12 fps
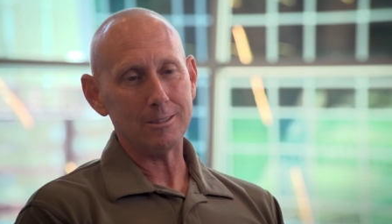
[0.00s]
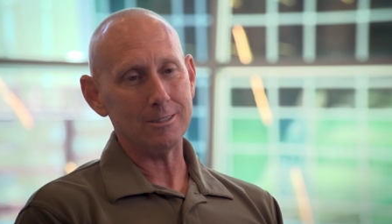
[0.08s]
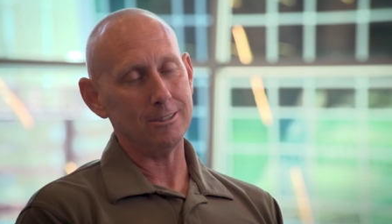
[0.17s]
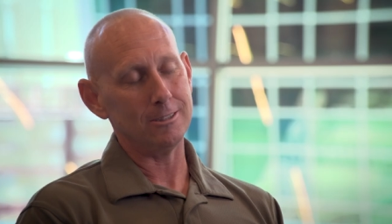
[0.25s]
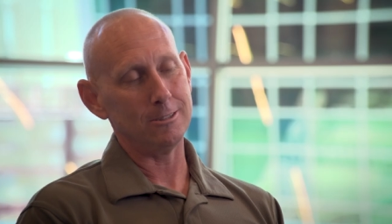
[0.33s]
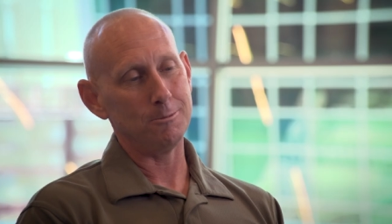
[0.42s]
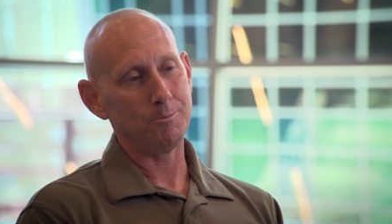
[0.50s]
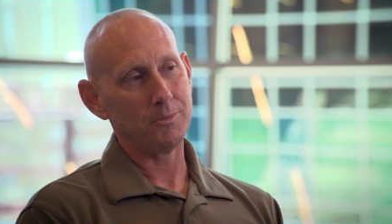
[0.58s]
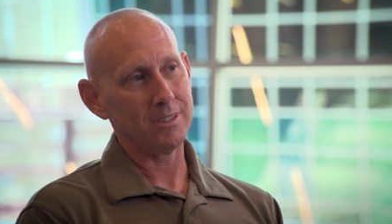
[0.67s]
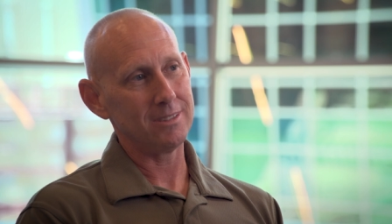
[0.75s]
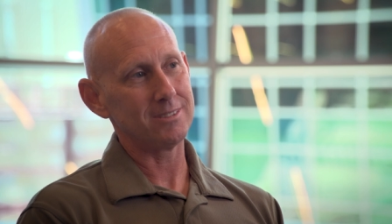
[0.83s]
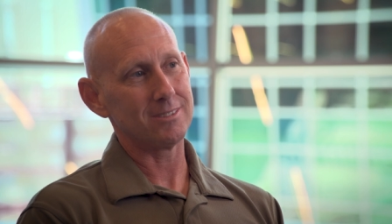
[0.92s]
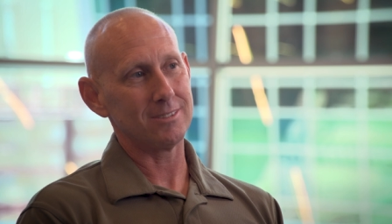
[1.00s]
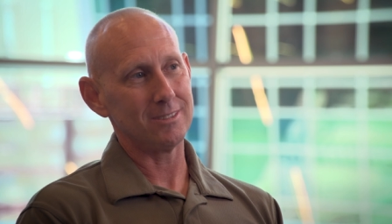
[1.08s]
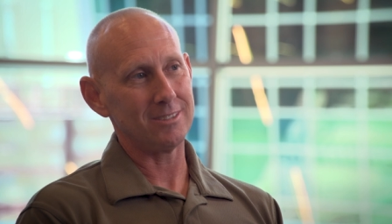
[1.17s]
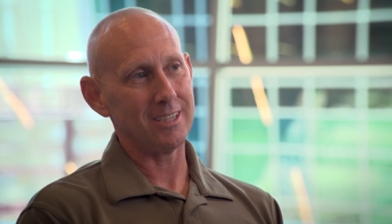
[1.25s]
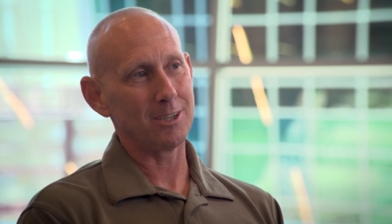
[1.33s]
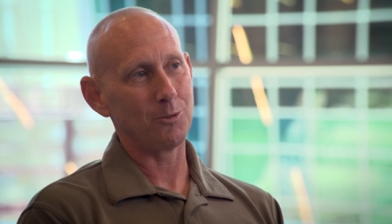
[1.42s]
And
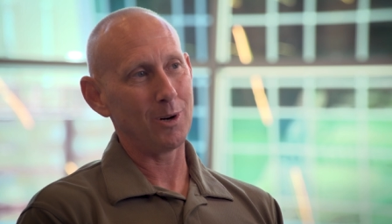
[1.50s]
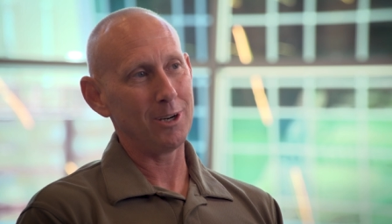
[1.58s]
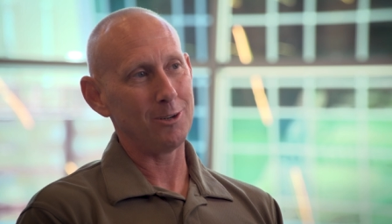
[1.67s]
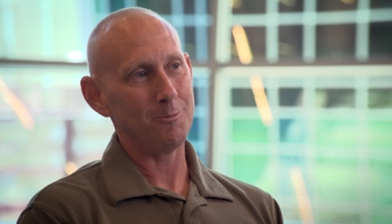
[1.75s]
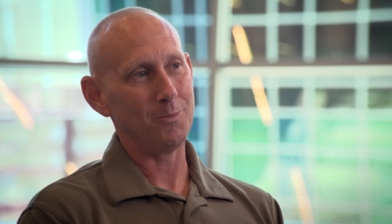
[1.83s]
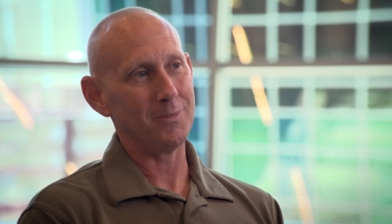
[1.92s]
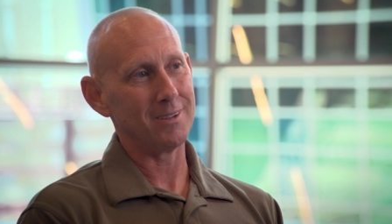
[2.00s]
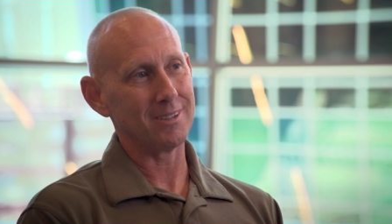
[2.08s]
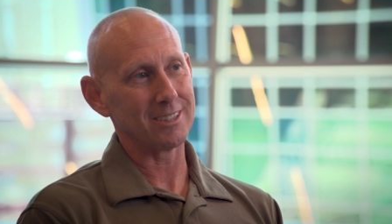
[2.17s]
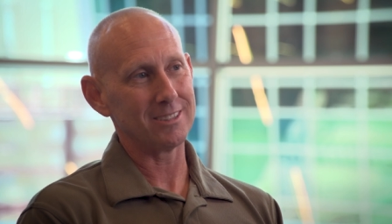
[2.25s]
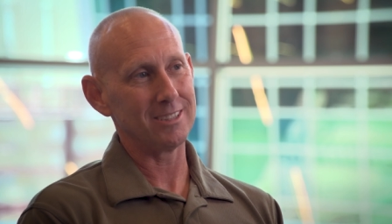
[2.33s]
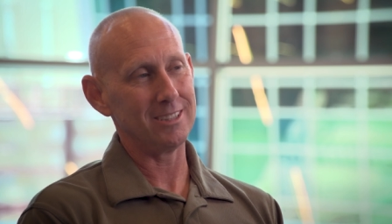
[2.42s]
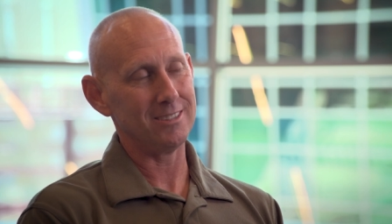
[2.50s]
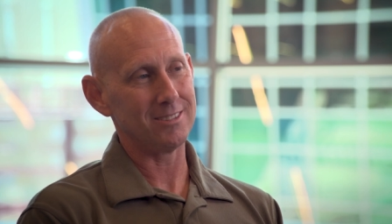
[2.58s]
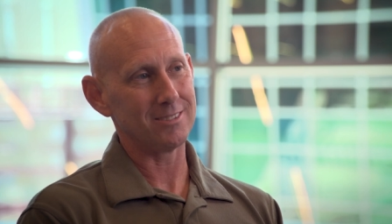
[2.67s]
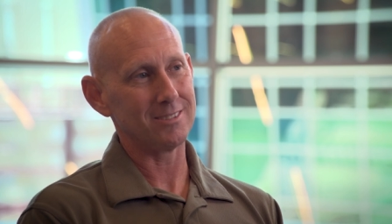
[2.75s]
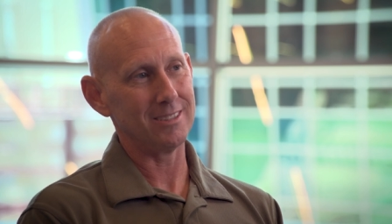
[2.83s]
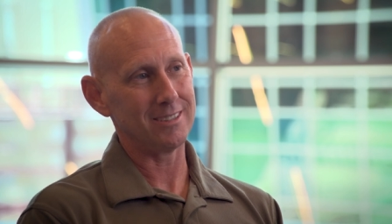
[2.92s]
it's taken a while. And like I said,
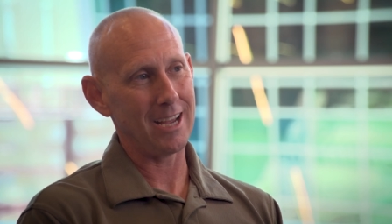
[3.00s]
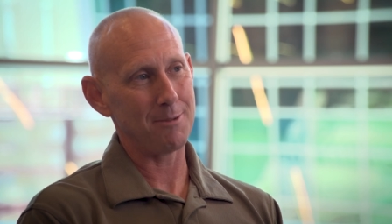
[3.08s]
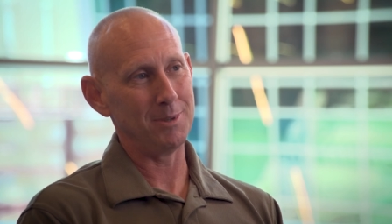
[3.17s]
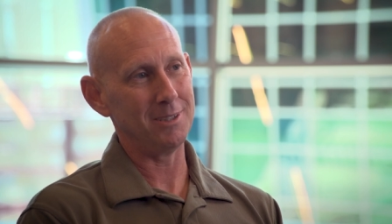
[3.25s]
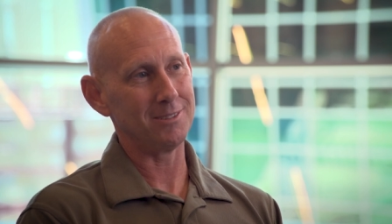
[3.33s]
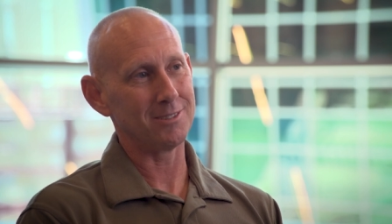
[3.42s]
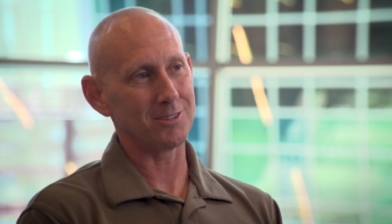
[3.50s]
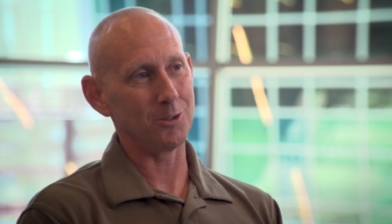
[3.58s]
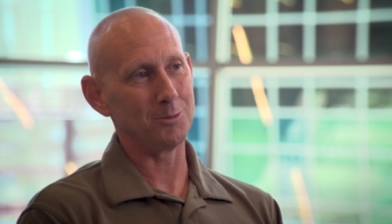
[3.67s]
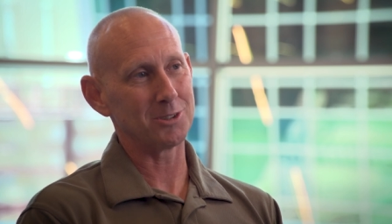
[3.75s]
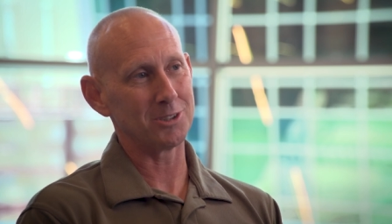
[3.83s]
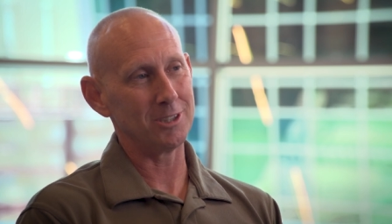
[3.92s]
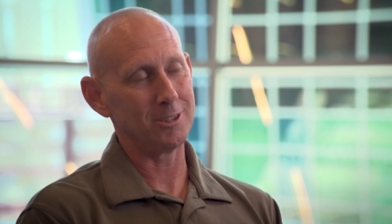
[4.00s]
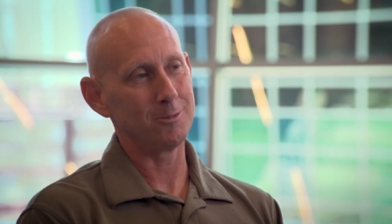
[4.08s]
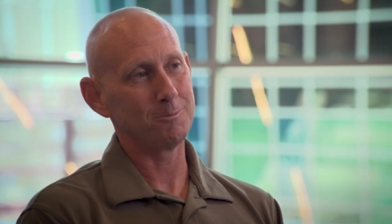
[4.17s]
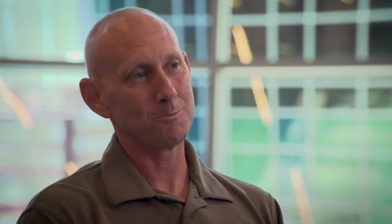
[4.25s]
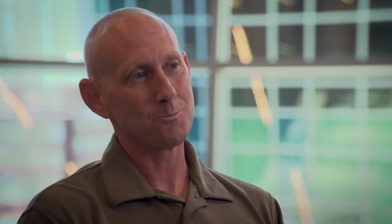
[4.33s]
it's happening, slow but sure.